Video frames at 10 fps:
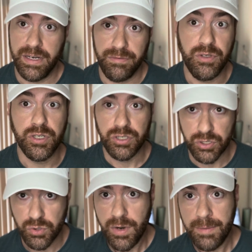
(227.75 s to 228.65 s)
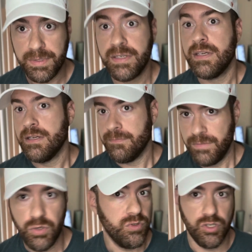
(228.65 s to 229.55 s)
If you can disrupt,
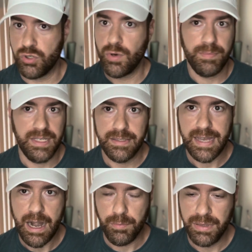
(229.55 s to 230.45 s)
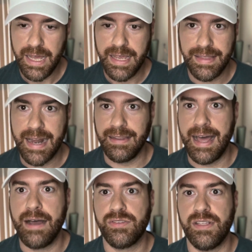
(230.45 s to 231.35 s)
you disrupt the entire play, and that
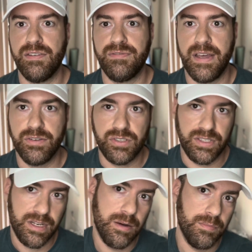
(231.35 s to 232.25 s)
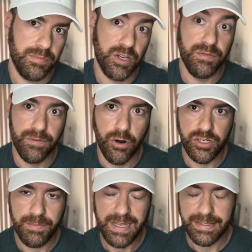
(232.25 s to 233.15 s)
allows the defenders to come
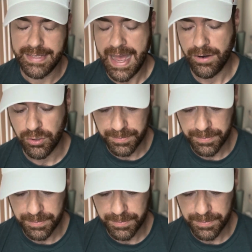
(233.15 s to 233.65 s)
converge and make the tackle.